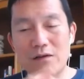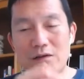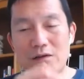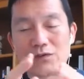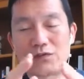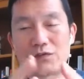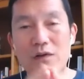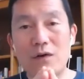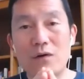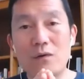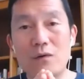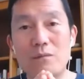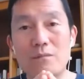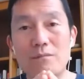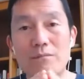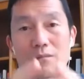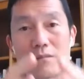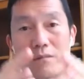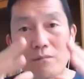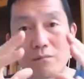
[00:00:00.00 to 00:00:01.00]
so
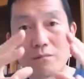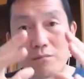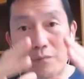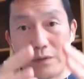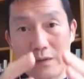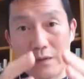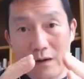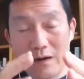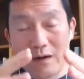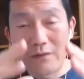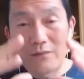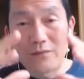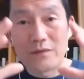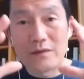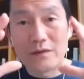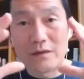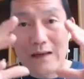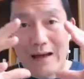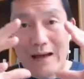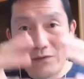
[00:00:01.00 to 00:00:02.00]
beyond
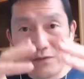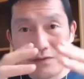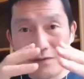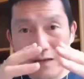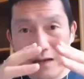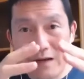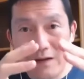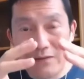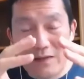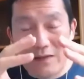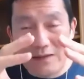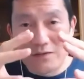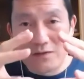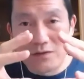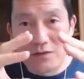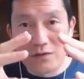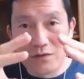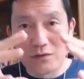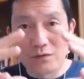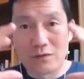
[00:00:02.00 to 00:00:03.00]
the outside that
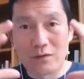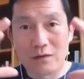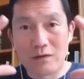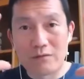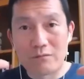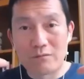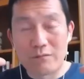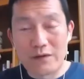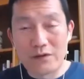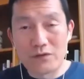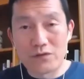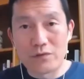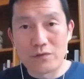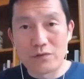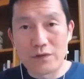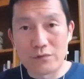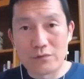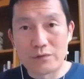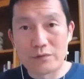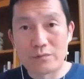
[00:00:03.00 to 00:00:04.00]
circle of
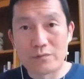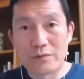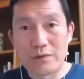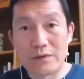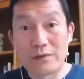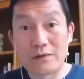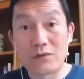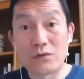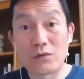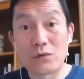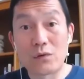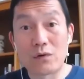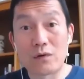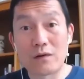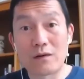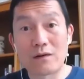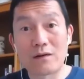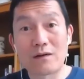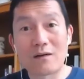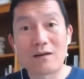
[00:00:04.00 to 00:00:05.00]
mentoring group is
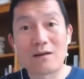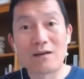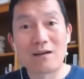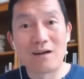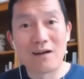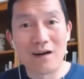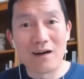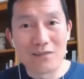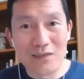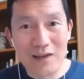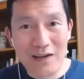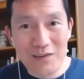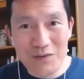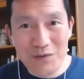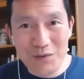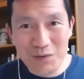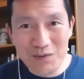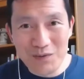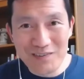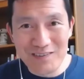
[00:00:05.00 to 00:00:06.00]
your online
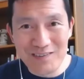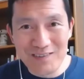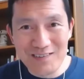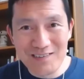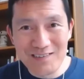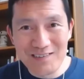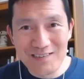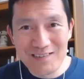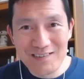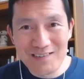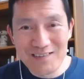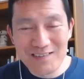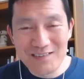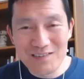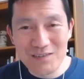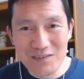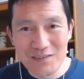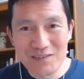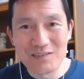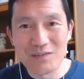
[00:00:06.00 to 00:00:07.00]
courses.
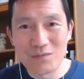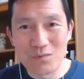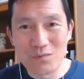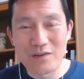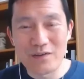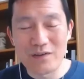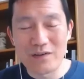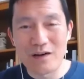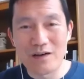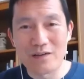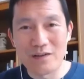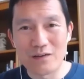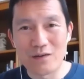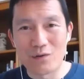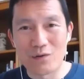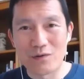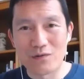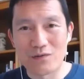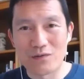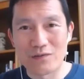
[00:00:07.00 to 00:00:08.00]
So this is where the online
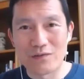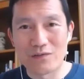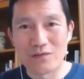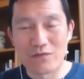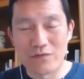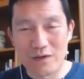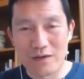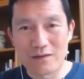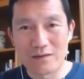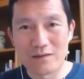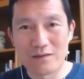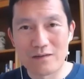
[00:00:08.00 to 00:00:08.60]
courses fit.